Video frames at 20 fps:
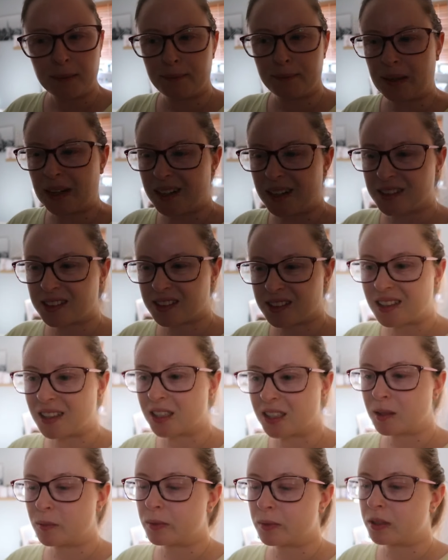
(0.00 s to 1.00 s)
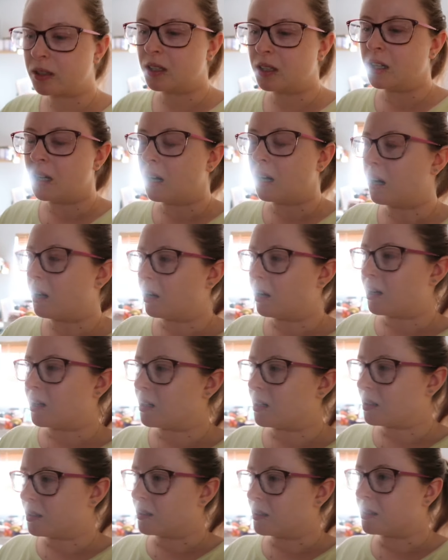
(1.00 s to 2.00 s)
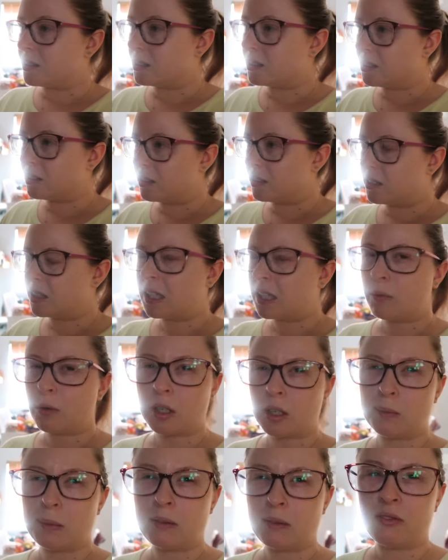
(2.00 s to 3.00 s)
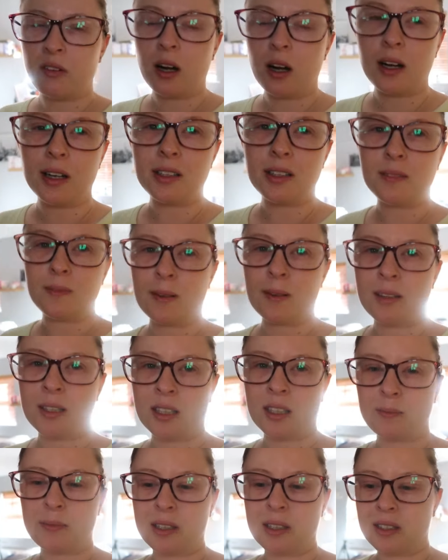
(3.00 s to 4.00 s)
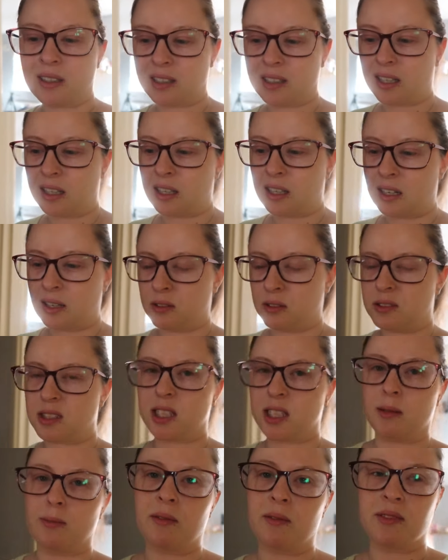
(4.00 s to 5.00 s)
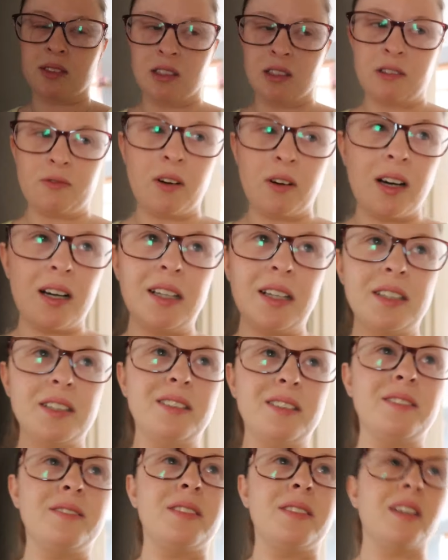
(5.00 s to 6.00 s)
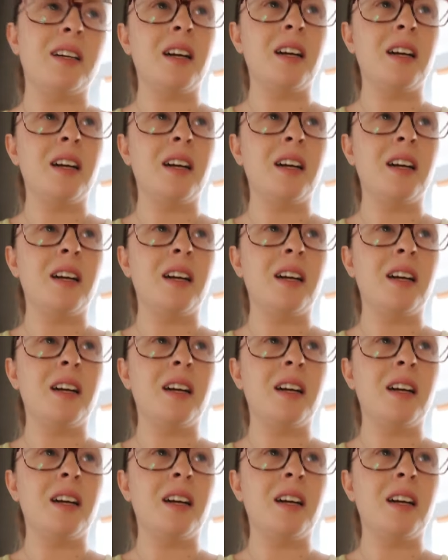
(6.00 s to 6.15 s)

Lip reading: Bad sleep. I think I woke up about 5 and then I've been like in and out of sleep ever since 5.